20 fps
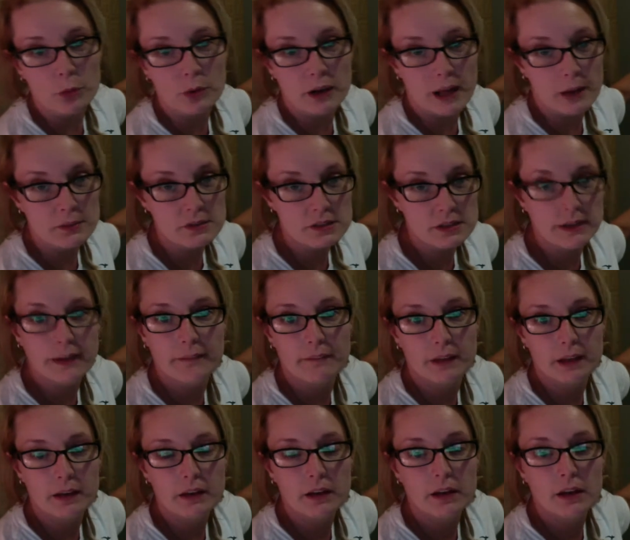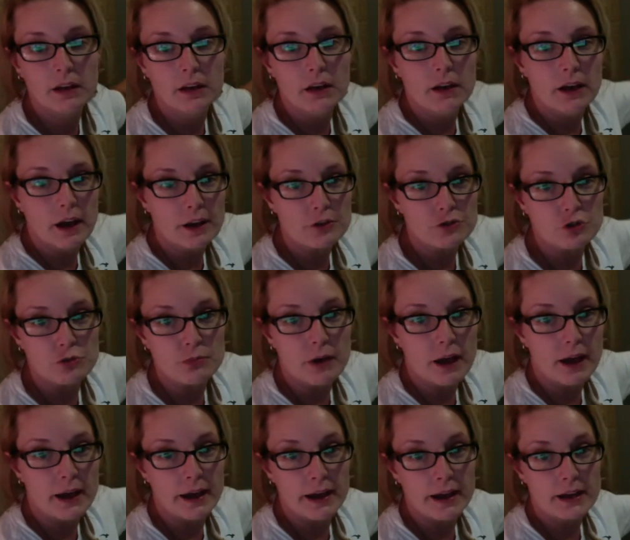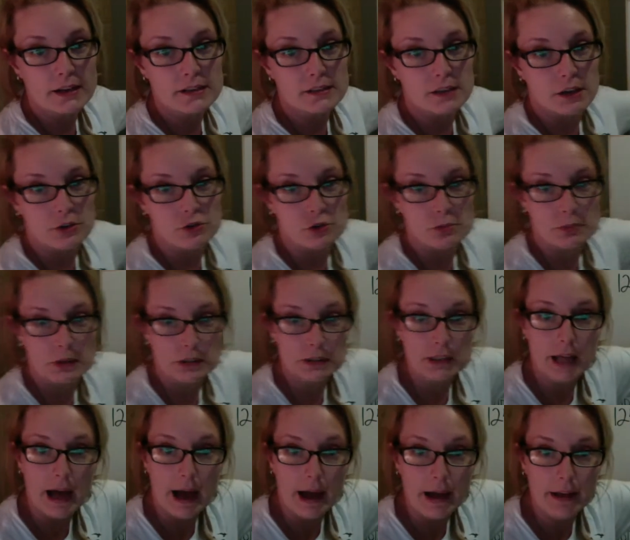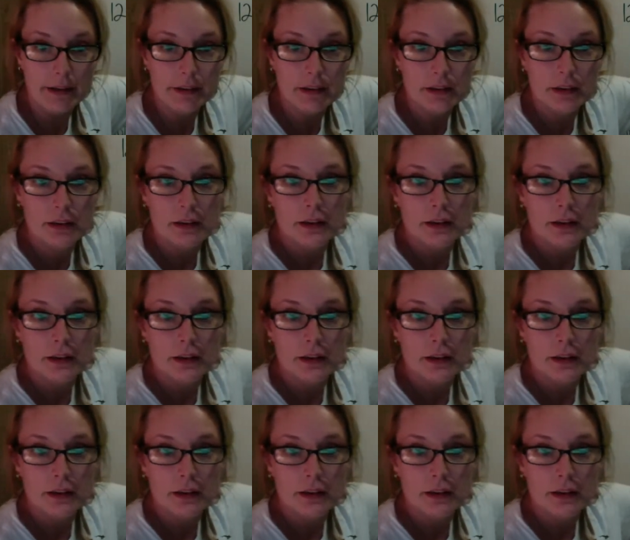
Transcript: what I was given. I drew my X, I drew my line.